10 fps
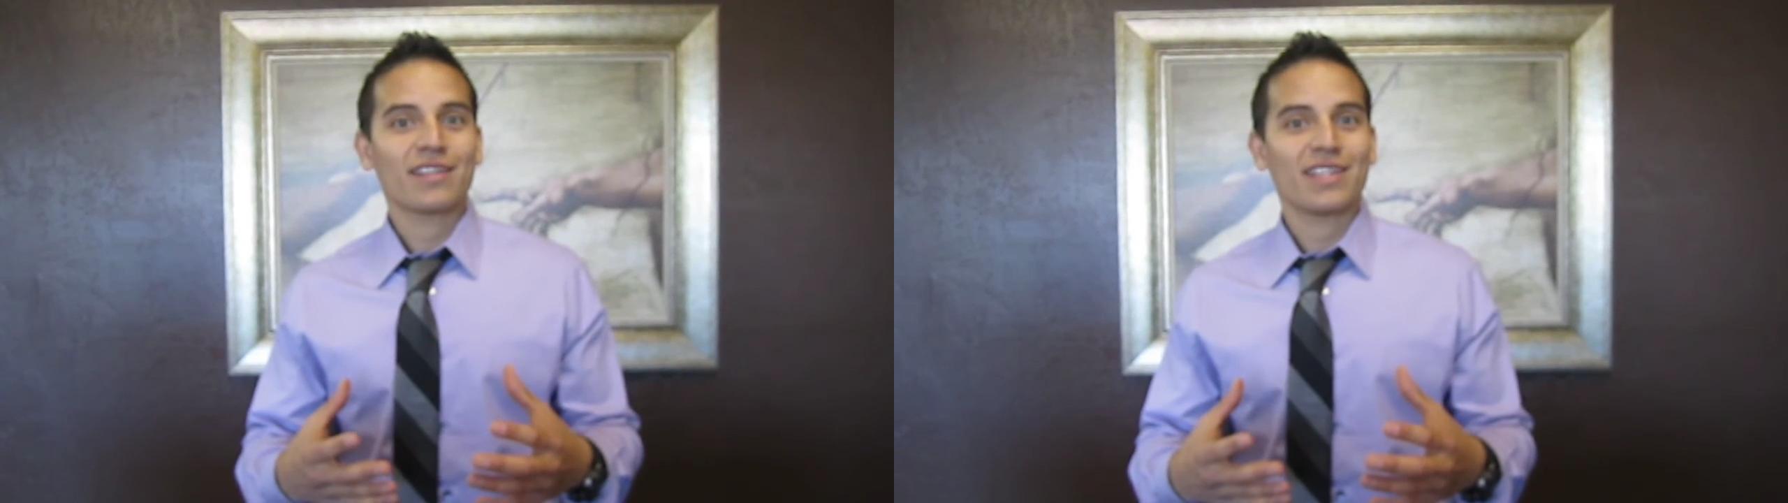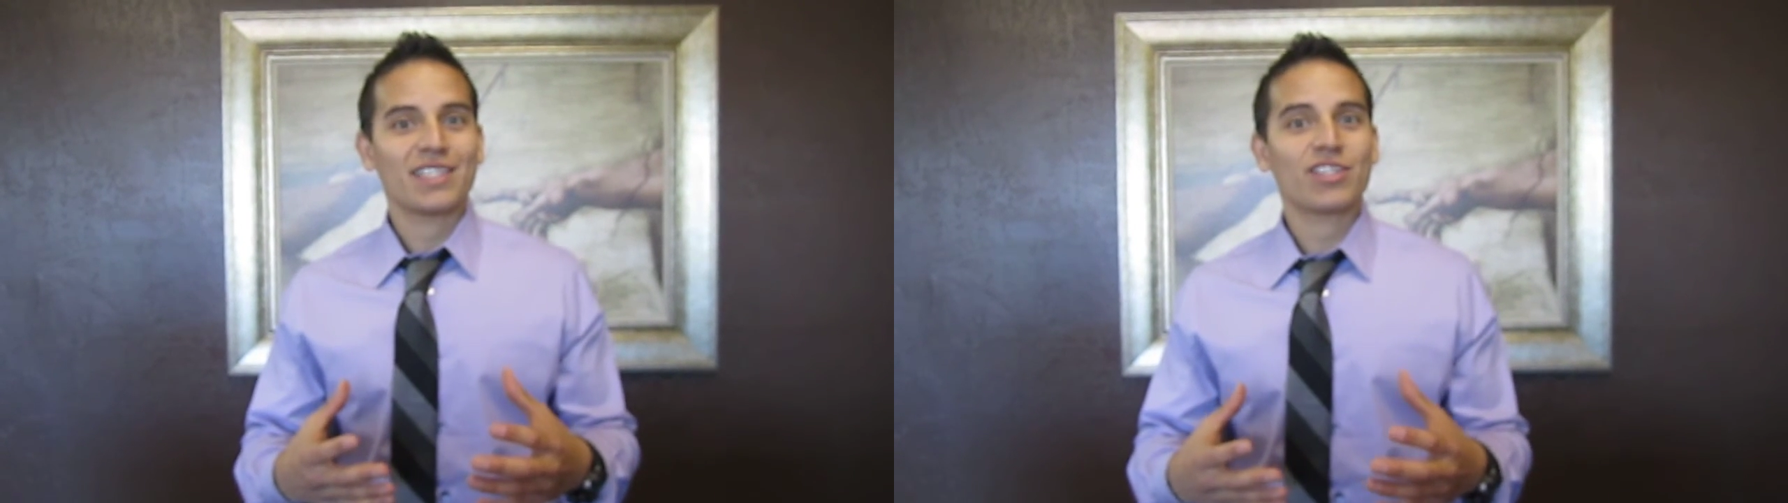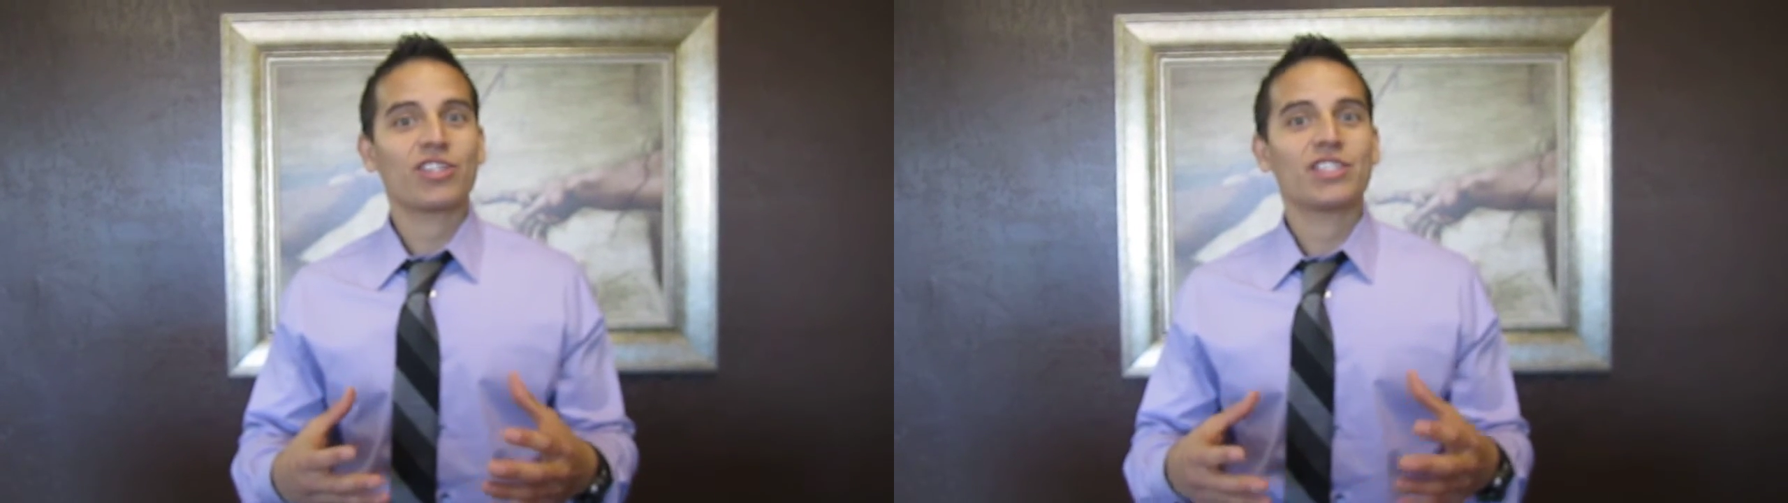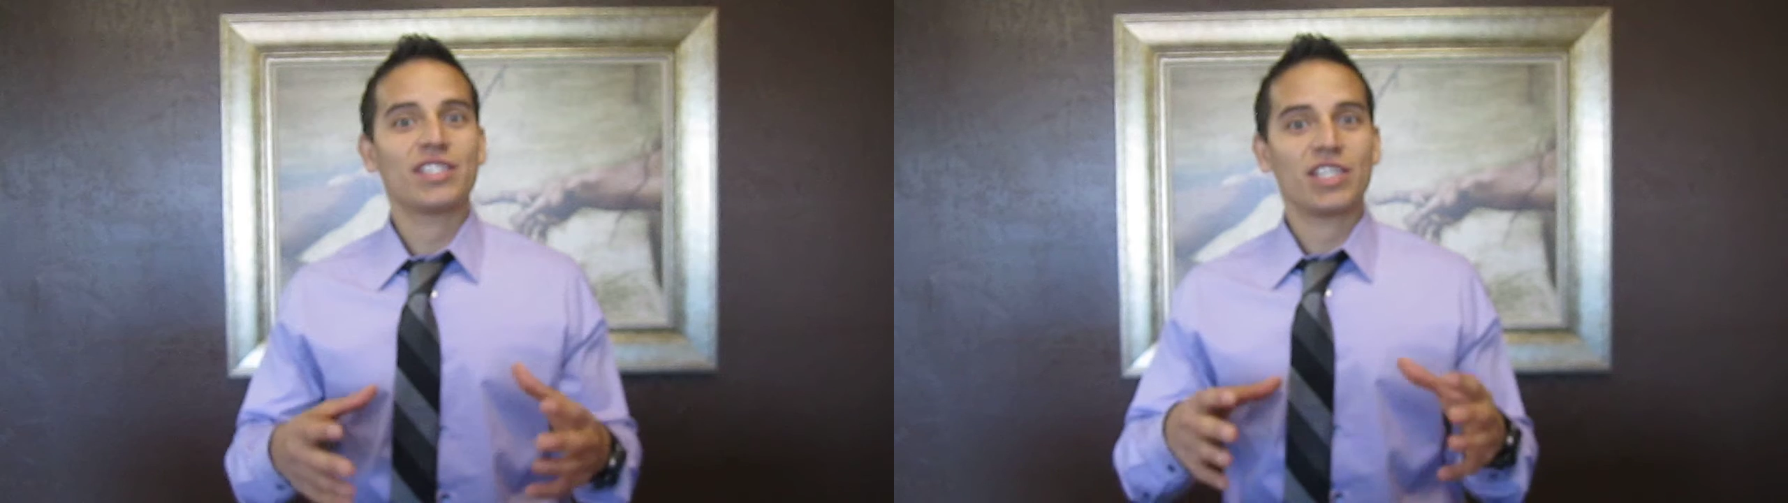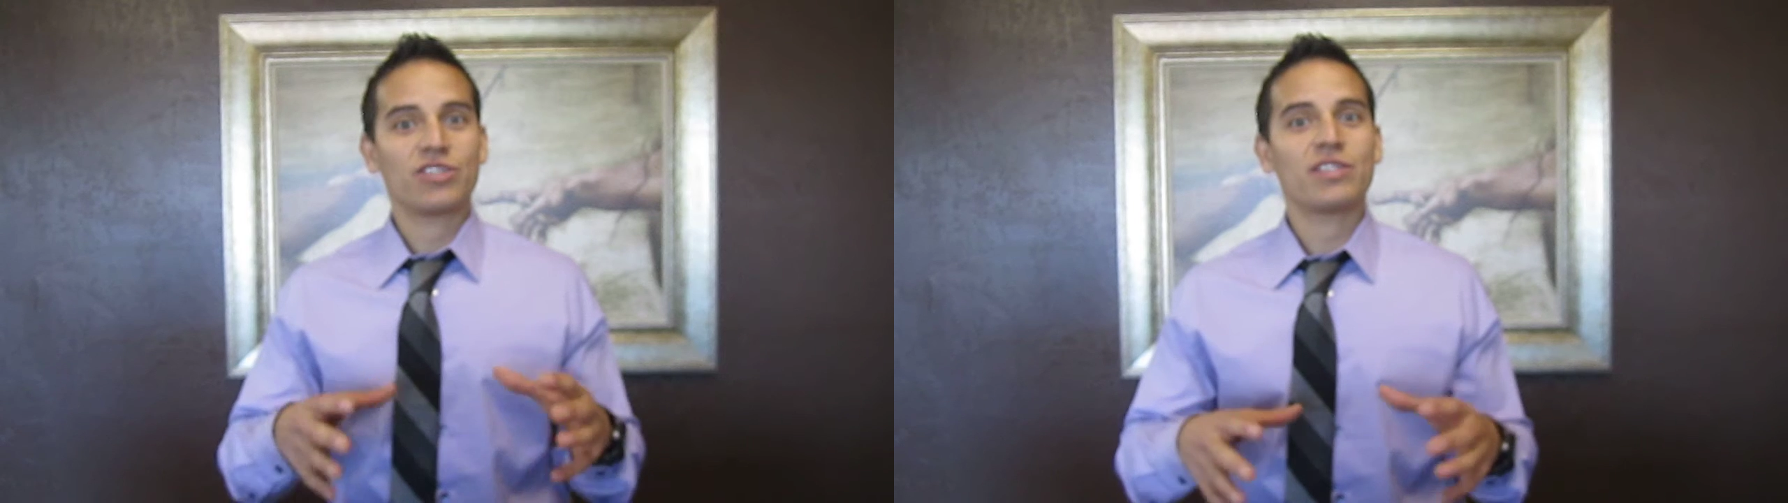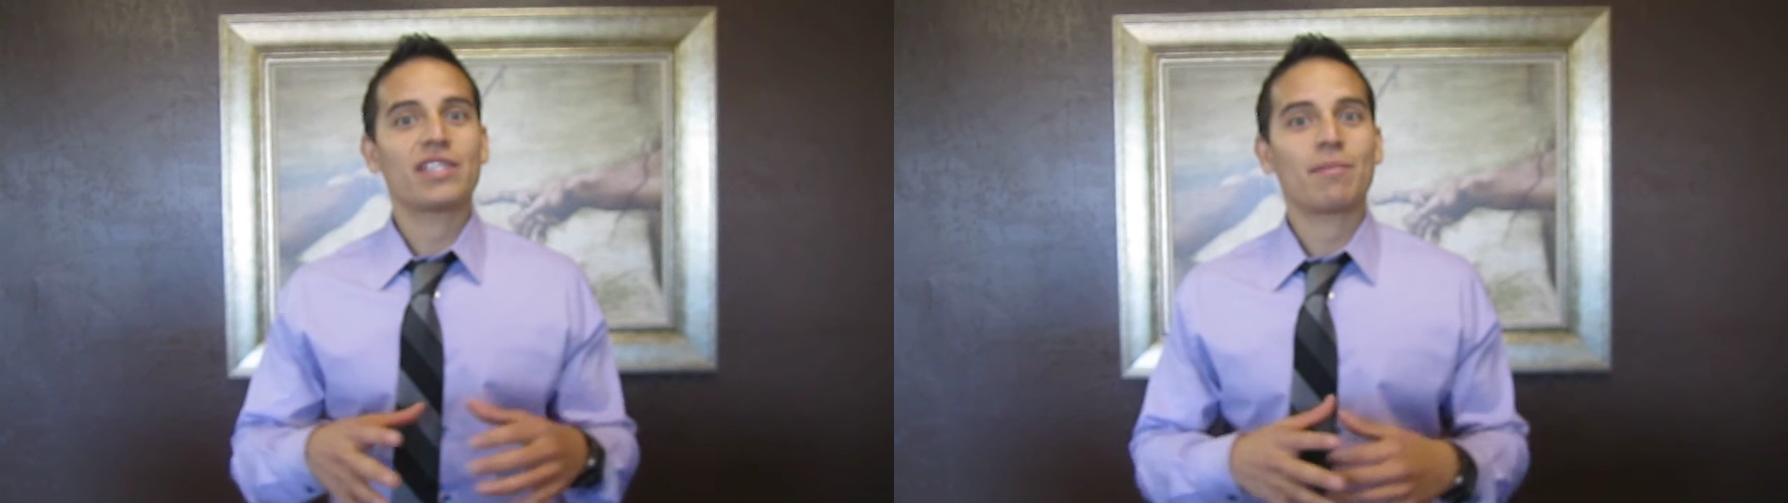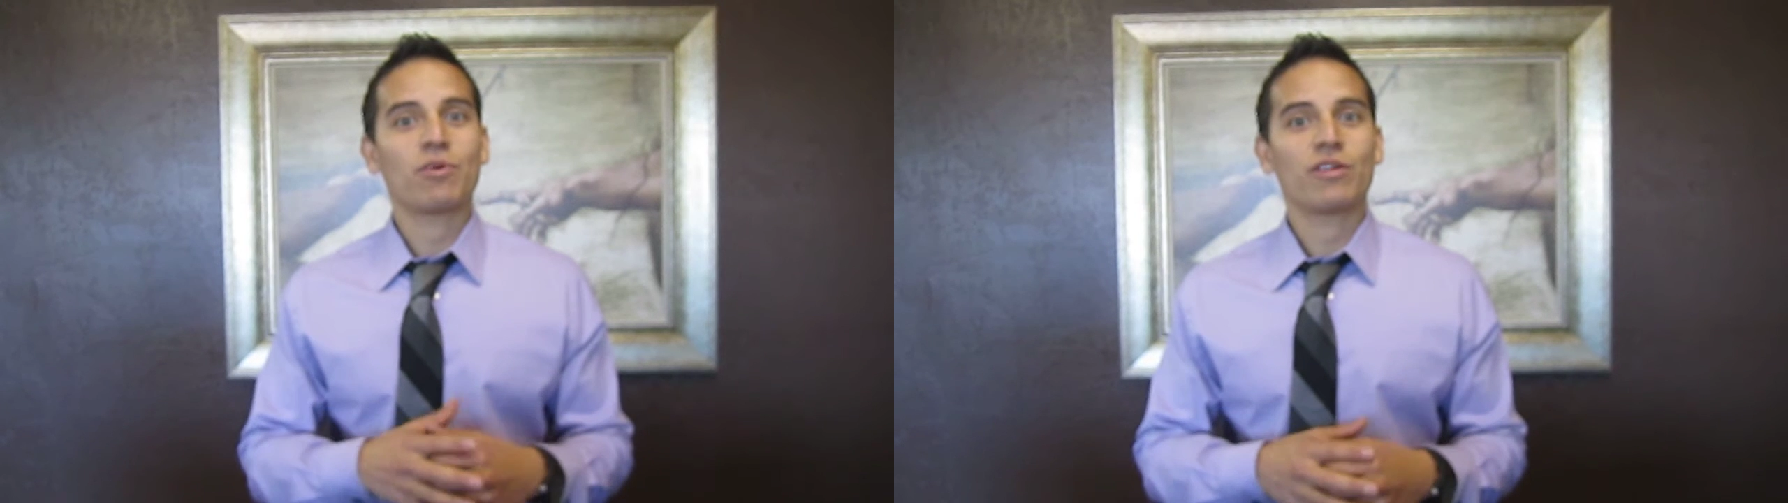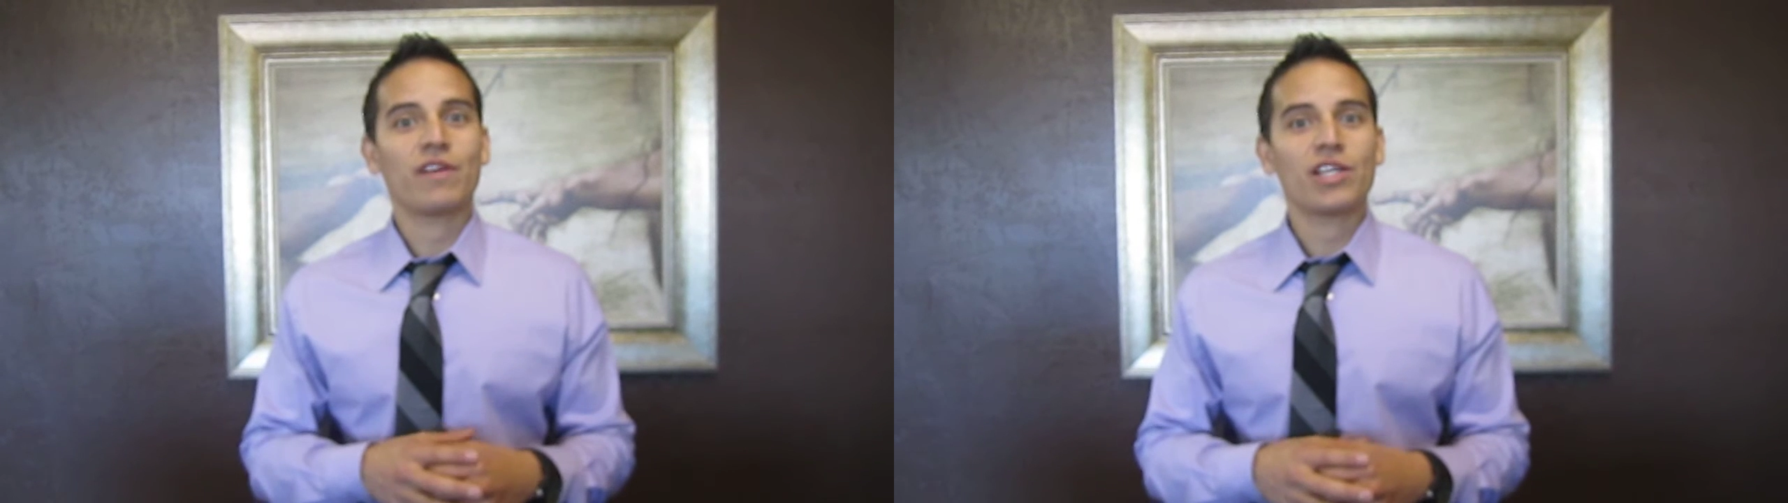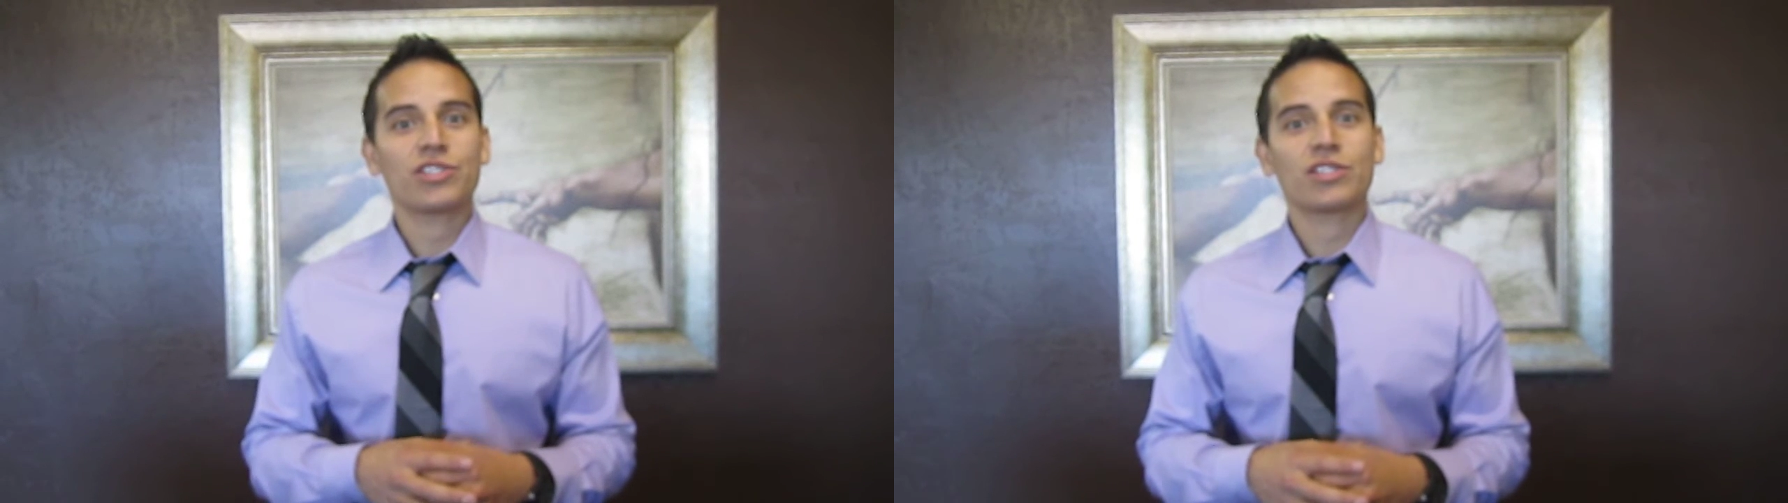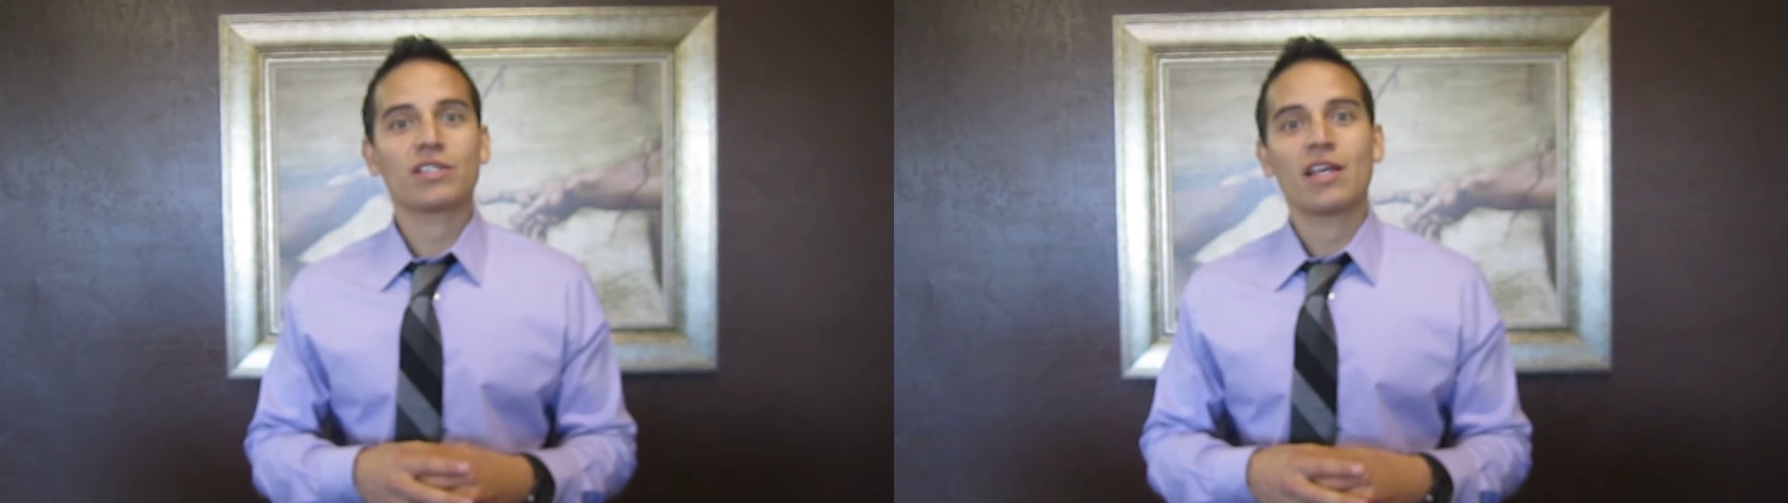they start to decrease that
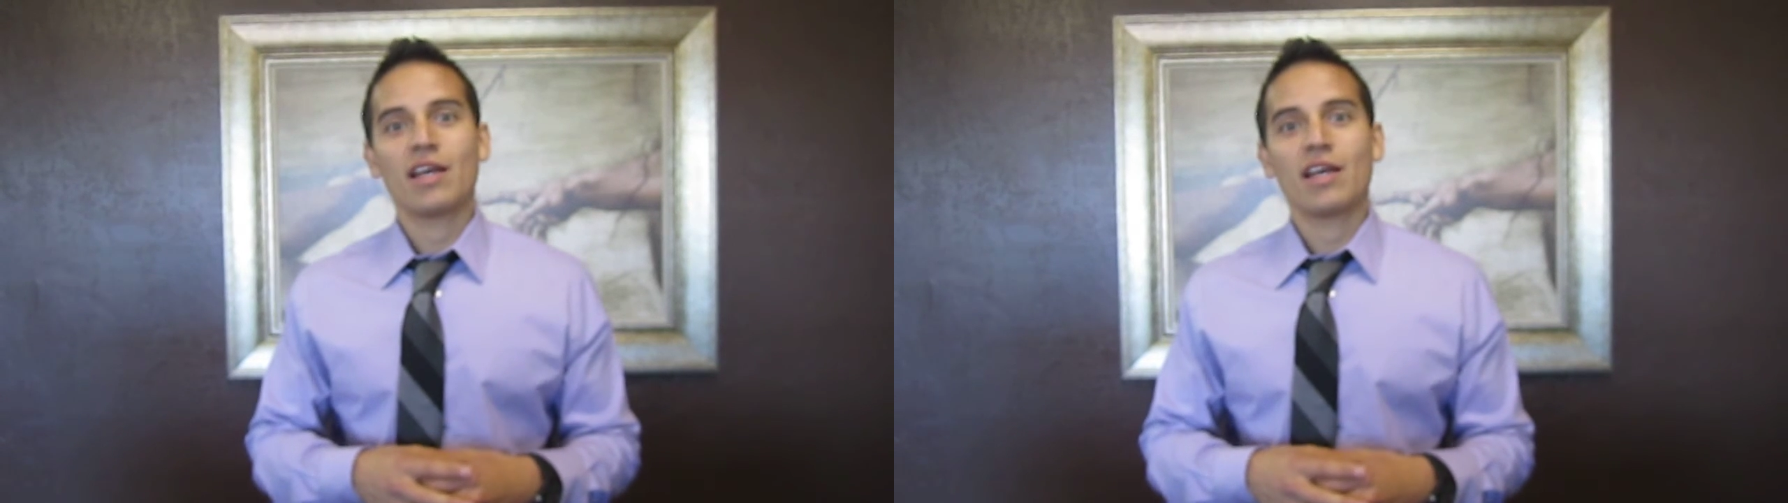motivation.